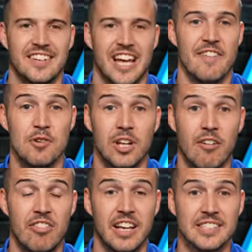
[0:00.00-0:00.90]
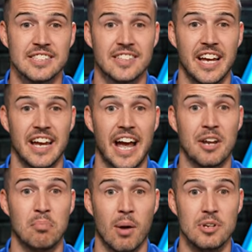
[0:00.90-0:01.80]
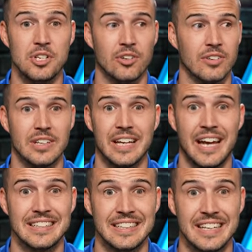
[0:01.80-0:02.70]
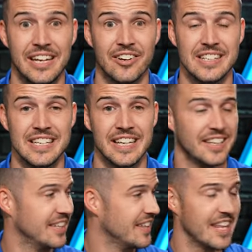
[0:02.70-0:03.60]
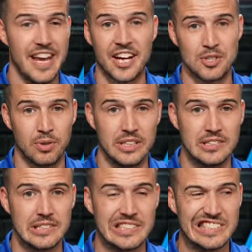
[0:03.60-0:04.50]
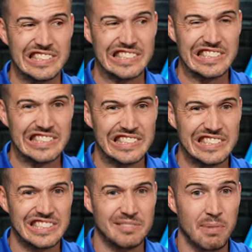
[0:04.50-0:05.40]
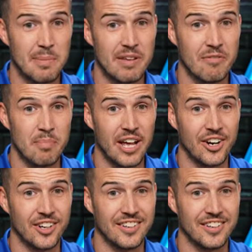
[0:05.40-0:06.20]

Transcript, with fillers: Hey, if you love this, okay, I can promise you, actually guarantee it, the next one may be better.